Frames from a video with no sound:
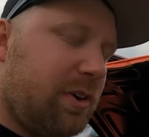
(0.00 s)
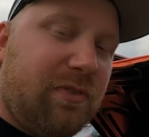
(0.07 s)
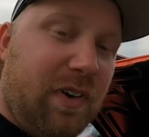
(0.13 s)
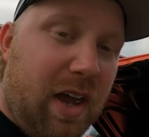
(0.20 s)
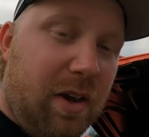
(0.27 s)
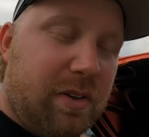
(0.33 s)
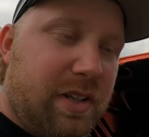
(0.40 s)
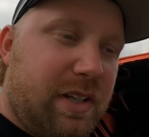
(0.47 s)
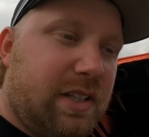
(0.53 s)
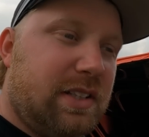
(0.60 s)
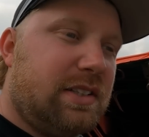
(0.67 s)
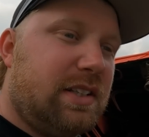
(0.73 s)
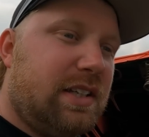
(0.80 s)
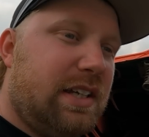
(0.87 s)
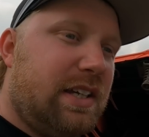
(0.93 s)
we found it,
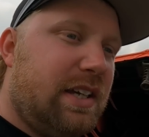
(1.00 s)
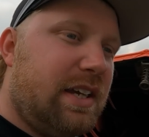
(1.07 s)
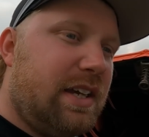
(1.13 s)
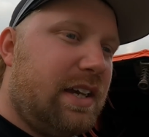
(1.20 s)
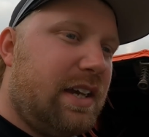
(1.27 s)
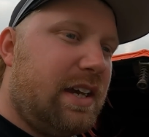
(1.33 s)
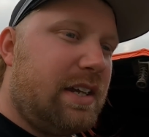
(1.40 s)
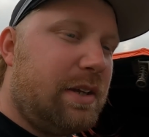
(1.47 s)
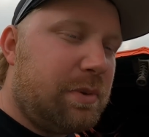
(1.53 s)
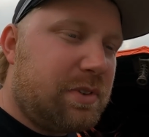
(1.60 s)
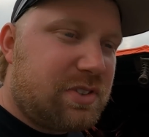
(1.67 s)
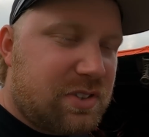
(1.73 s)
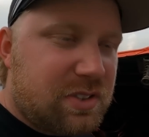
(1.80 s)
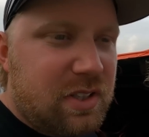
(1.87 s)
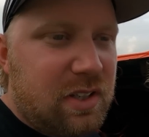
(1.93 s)
and it
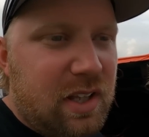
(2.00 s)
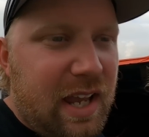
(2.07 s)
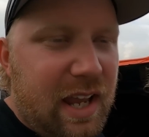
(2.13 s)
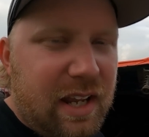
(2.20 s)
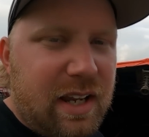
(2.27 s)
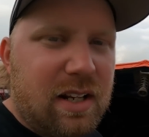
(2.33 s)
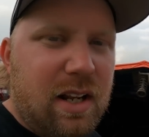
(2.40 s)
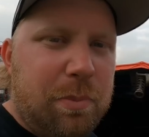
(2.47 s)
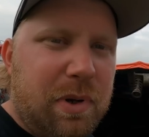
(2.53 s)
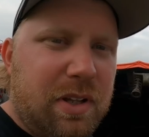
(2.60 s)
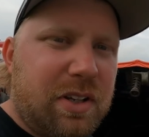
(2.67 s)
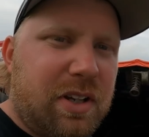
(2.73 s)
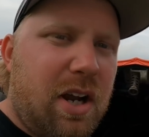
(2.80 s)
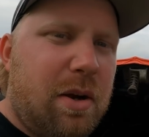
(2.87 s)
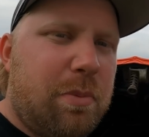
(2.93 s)
was still hanging up on
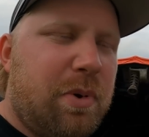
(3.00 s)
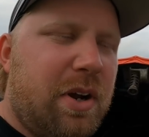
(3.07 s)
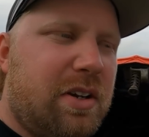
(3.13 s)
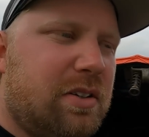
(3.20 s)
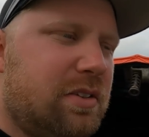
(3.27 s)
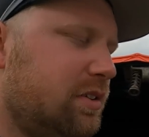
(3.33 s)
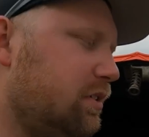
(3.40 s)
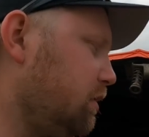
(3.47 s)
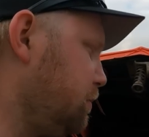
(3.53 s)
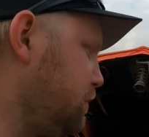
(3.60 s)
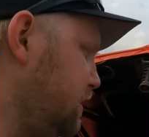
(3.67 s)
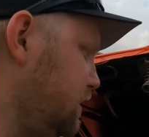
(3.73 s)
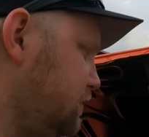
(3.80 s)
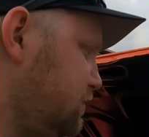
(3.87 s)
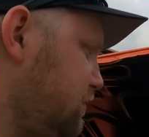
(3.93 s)
the carburetor a little
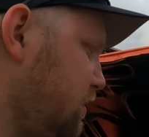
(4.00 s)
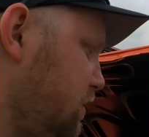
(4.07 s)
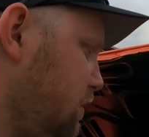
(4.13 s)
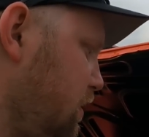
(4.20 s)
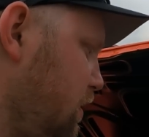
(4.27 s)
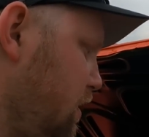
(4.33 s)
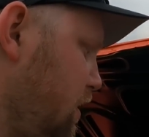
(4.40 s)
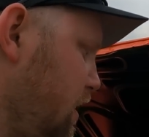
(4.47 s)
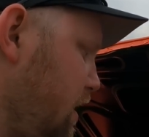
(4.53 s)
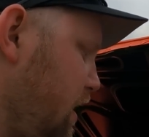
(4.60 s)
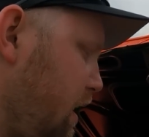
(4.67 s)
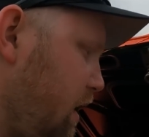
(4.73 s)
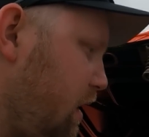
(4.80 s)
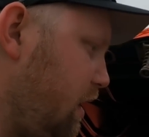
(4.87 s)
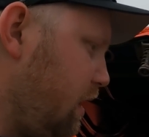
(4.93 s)
bit. So
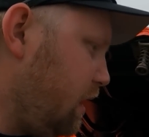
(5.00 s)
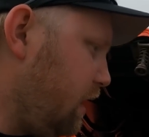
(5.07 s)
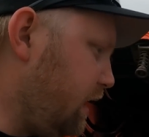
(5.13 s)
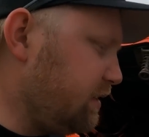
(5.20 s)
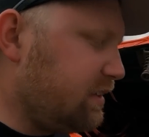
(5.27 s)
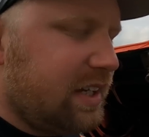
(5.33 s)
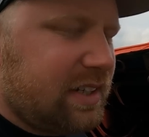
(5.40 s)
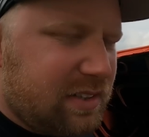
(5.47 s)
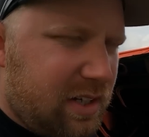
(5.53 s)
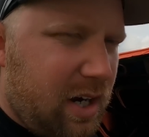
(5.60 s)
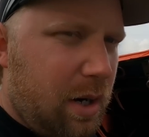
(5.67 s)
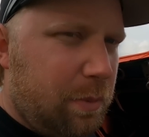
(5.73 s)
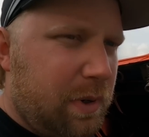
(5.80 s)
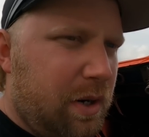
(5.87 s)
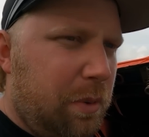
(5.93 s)
I had taken the
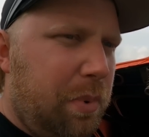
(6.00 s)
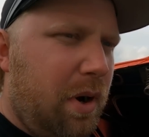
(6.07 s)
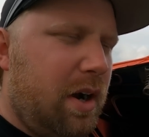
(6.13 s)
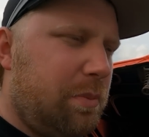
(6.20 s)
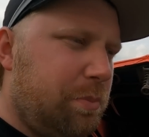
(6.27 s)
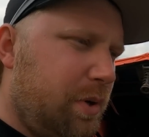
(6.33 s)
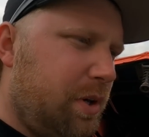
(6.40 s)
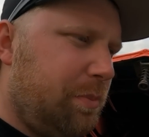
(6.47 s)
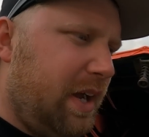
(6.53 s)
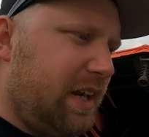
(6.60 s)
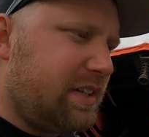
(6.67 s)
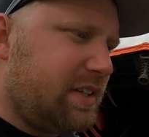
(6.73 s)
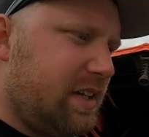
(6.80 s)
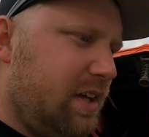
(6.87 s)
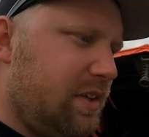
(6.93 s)
carburetor apart and put it
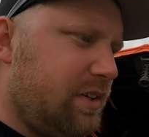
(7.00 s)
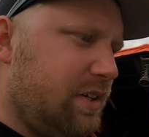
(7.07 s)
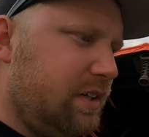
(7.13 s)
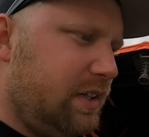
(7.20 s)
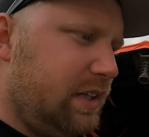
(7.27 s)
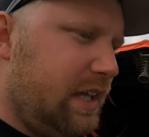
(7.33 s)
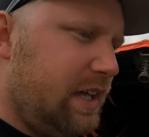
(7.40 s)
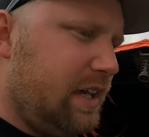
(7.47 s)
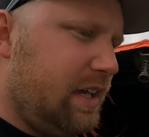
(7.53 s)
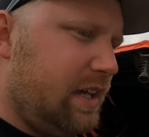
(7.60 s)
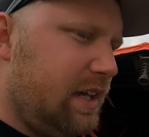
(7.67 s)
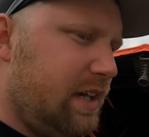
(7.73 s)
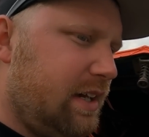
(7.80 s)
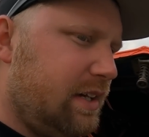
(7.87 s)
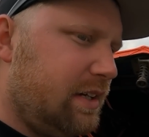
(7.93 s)
back together,
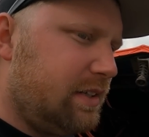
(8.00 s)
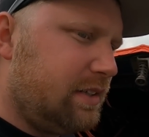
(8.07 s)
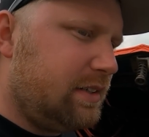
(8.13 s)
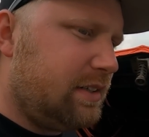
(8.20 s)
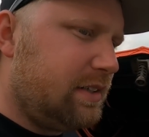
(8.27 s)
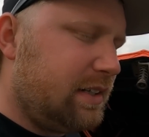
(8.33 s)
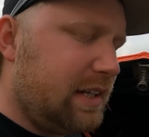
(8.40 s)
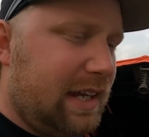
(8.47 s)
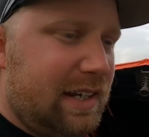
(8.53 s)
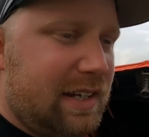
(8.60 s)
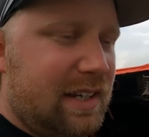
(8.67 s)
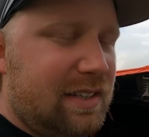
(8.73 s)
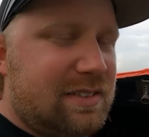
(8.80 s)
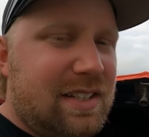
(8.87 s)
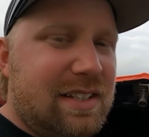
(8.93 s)
and I
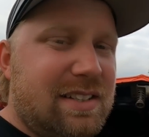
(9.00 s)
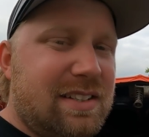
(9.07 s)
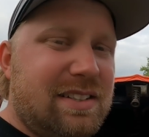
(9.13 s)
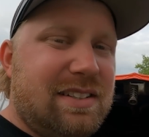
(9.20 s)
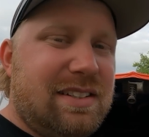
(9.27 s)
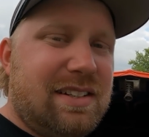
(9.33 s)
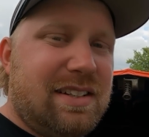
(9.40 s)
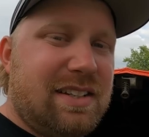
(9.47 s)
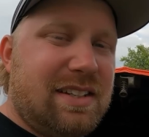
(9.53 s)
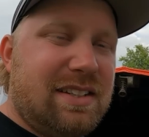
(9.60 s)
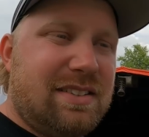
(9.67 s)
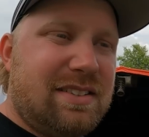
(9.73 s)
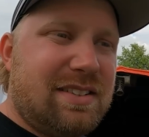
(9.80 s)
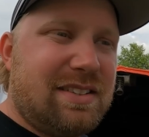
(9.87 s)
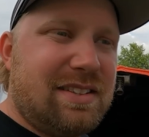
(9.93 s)
guess I didn't
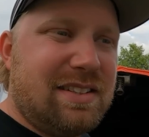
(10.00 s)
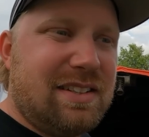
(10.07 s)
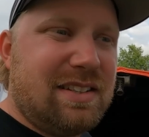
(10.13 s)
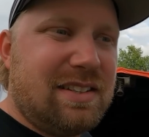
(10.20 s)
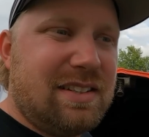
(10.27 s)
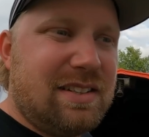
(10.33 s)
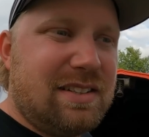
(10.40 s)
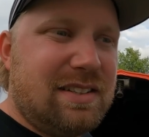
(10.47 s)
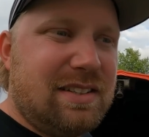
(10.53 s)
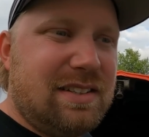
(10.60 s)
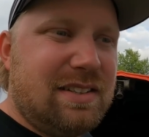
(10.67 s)
get the